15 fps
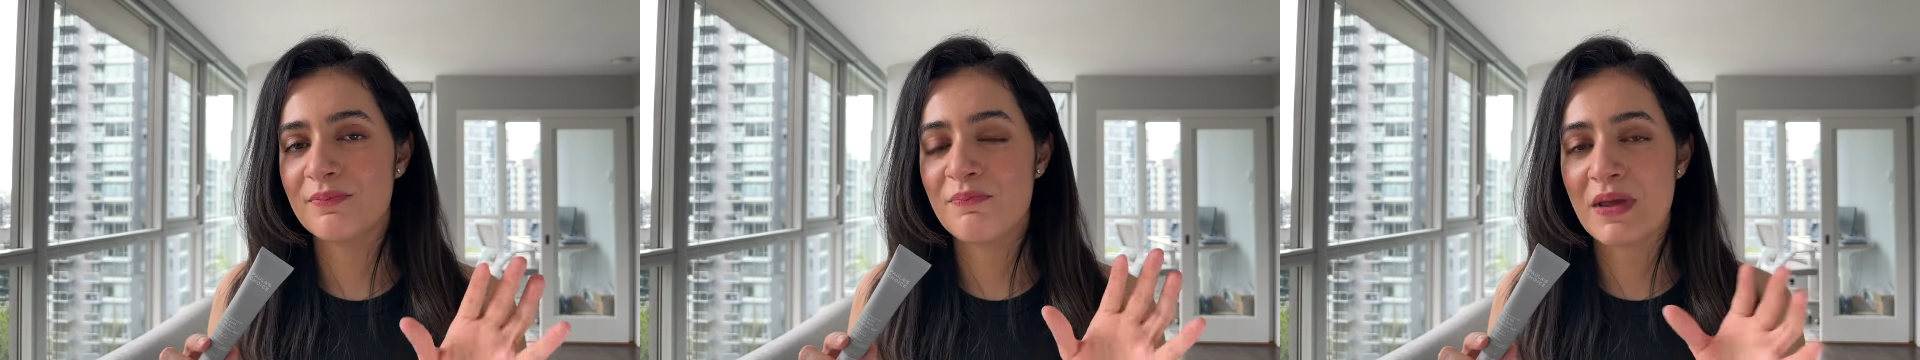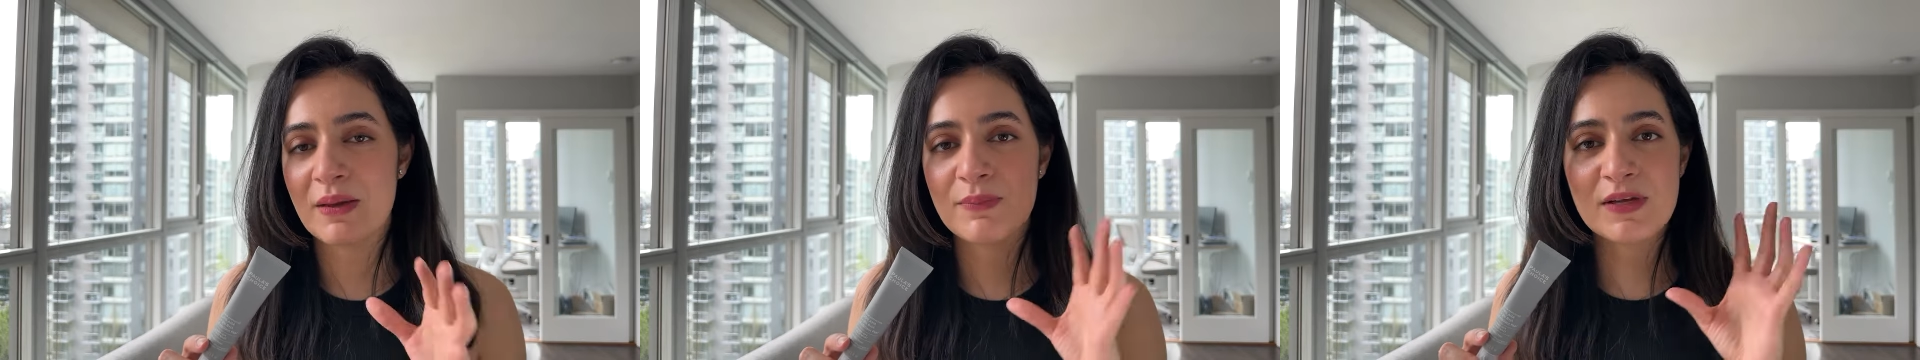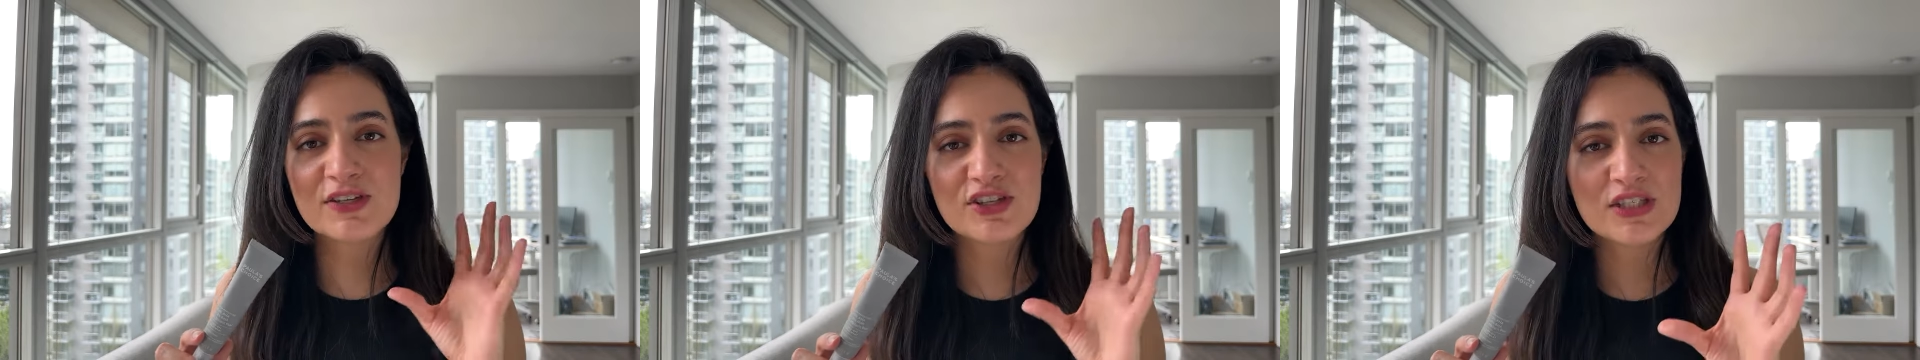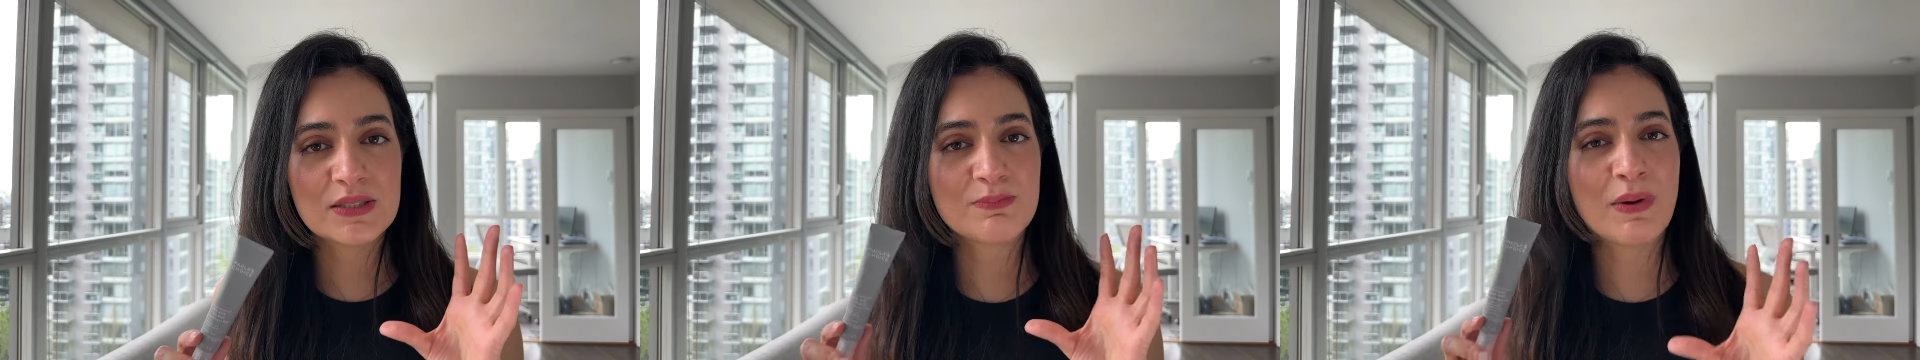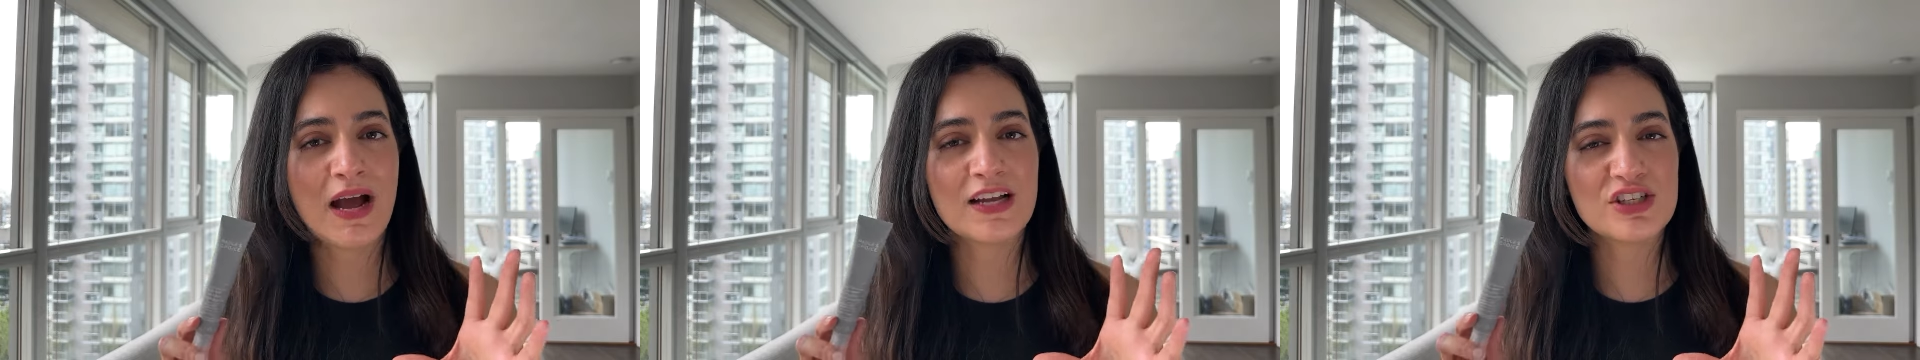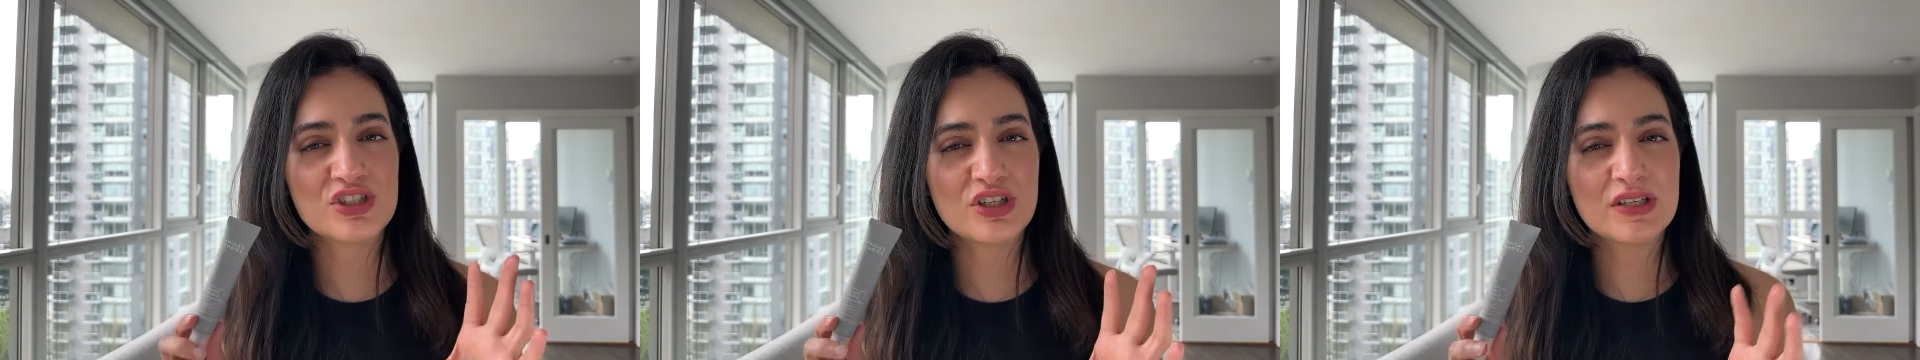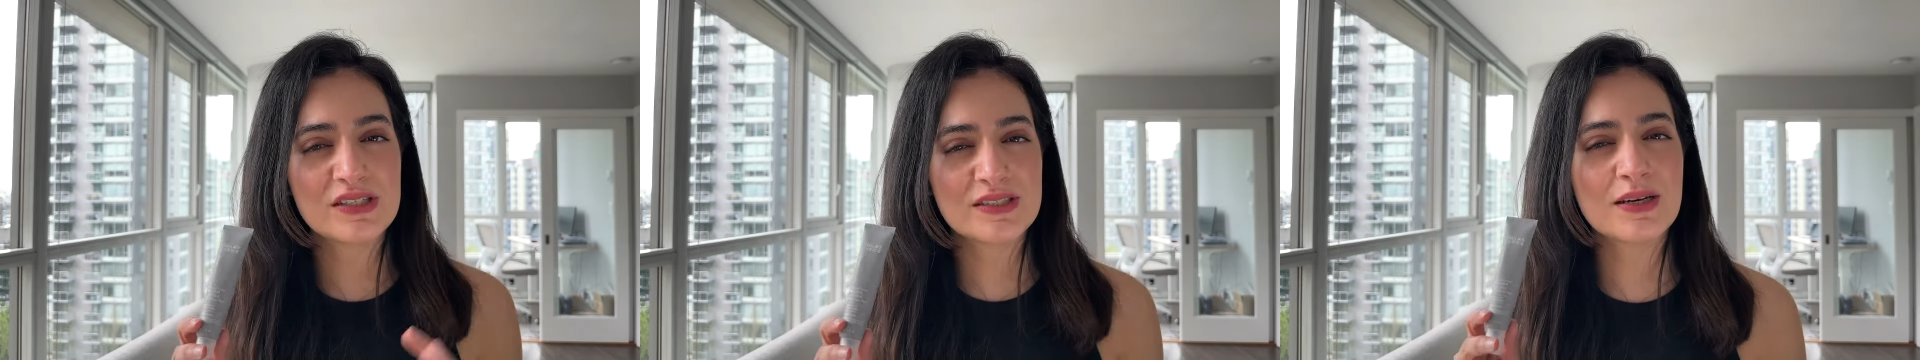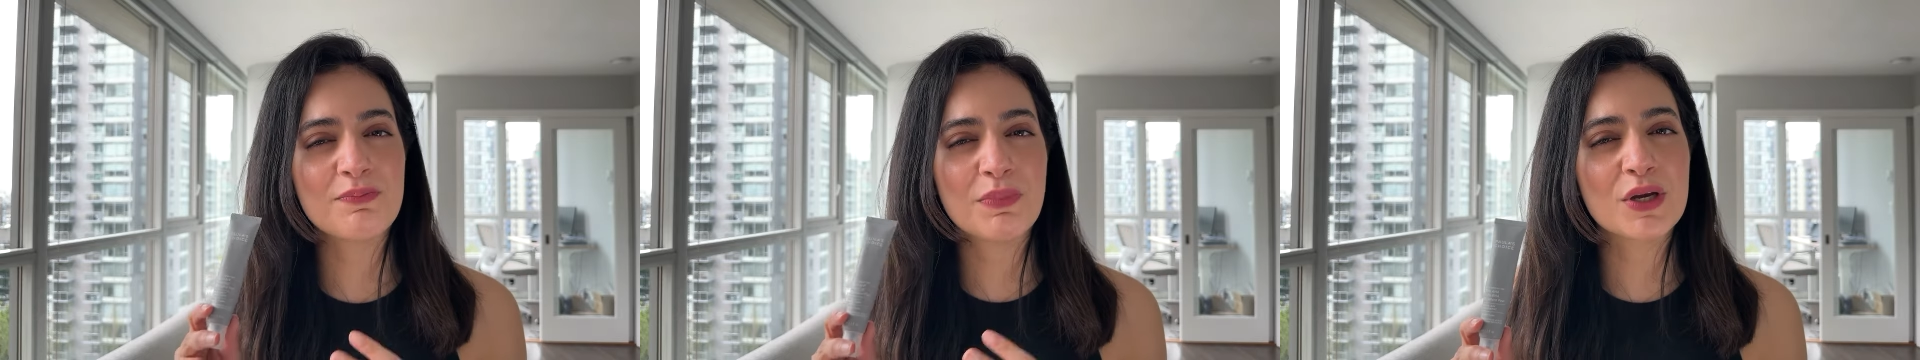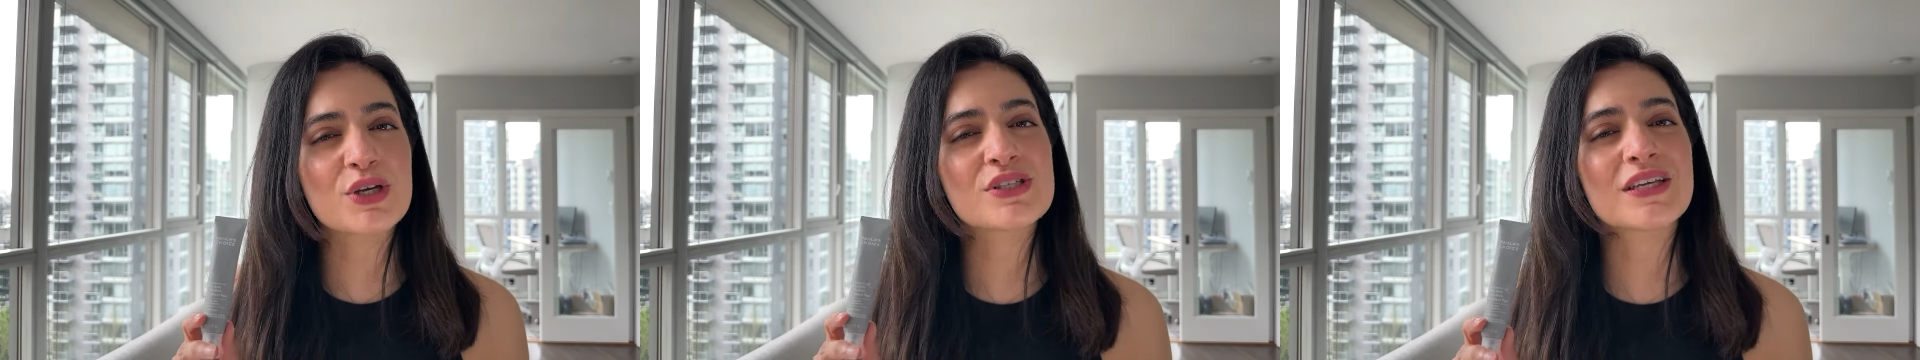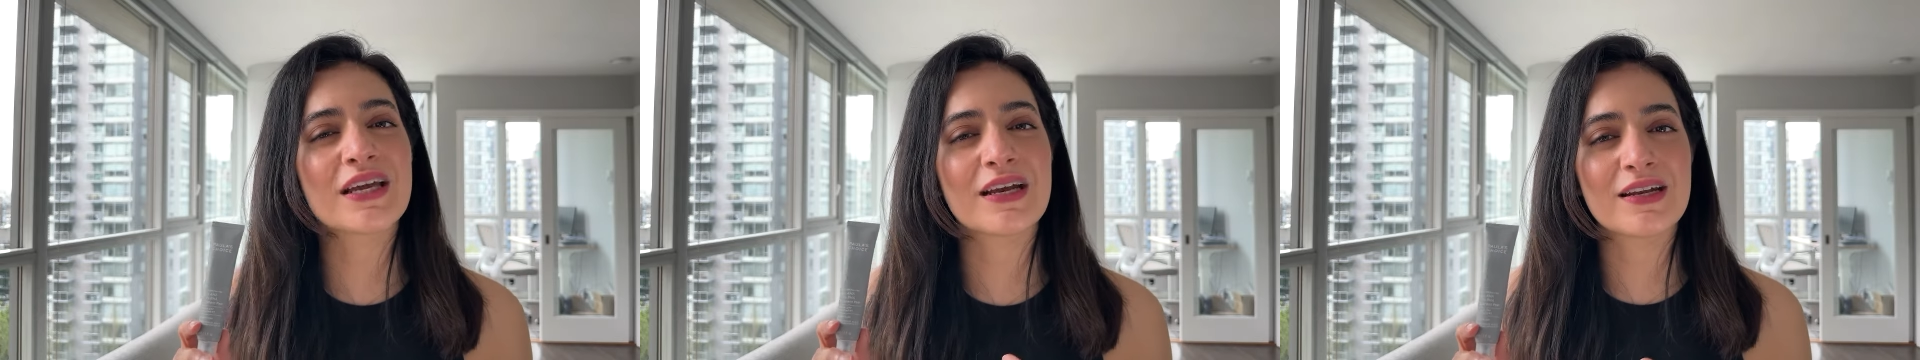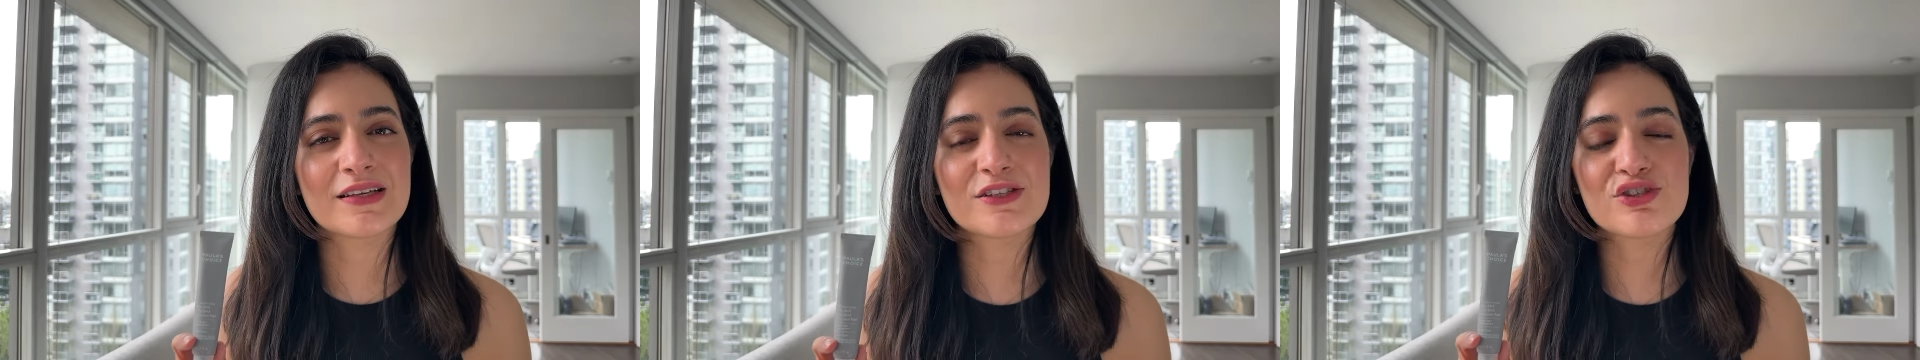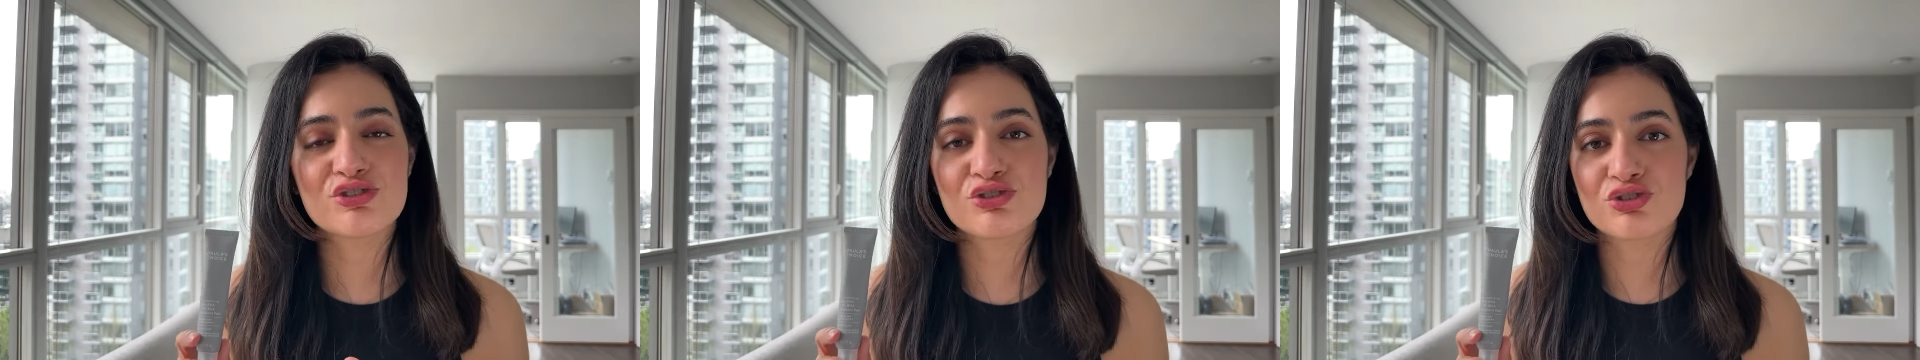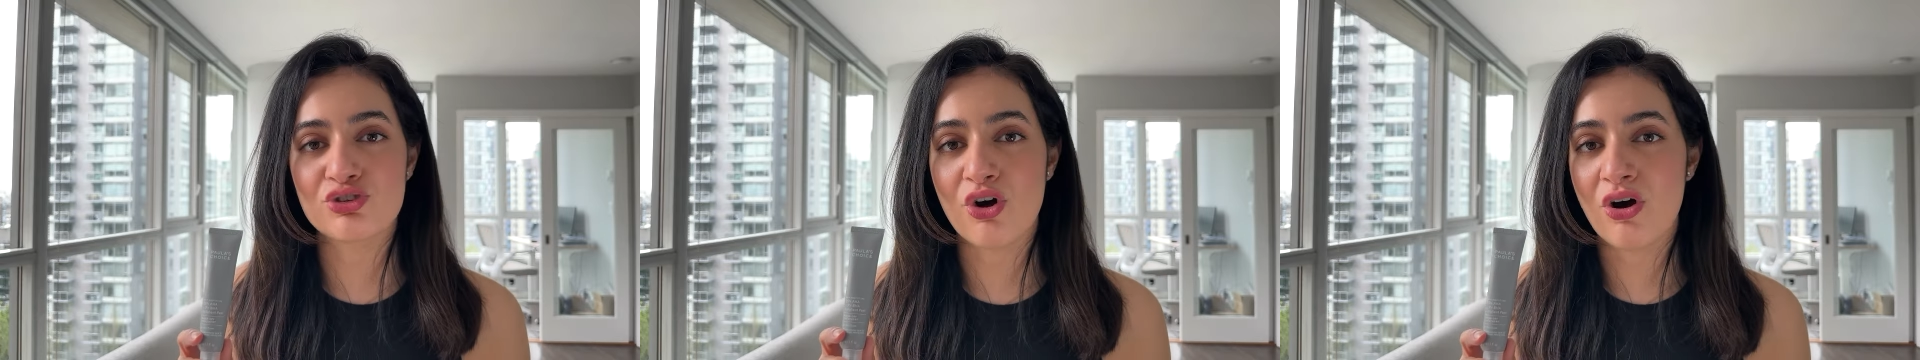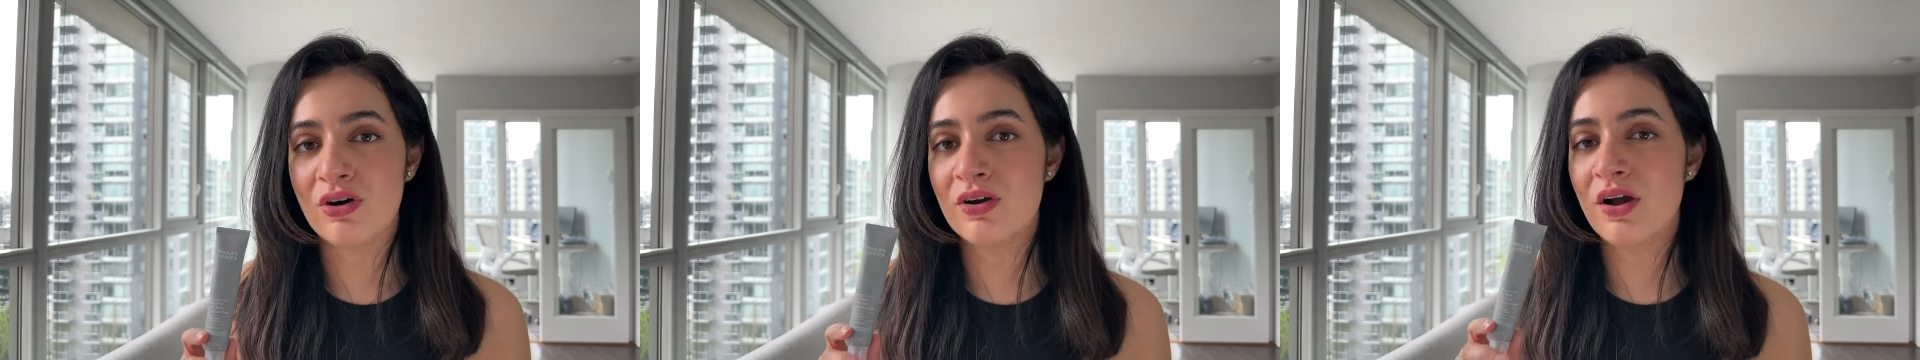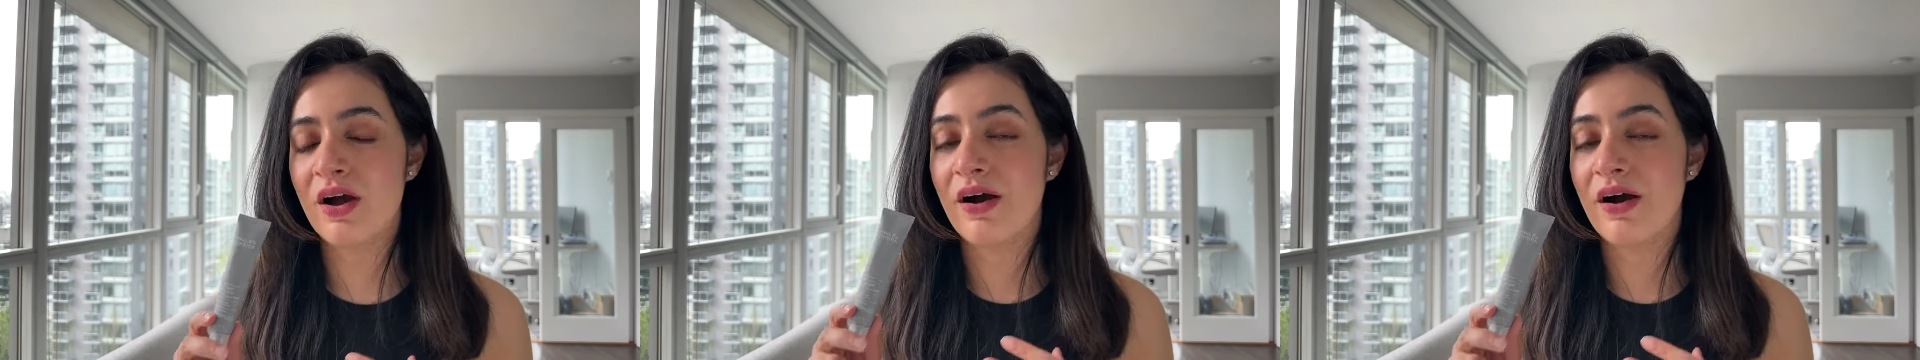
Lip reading: maybe just patch test it because it is strong.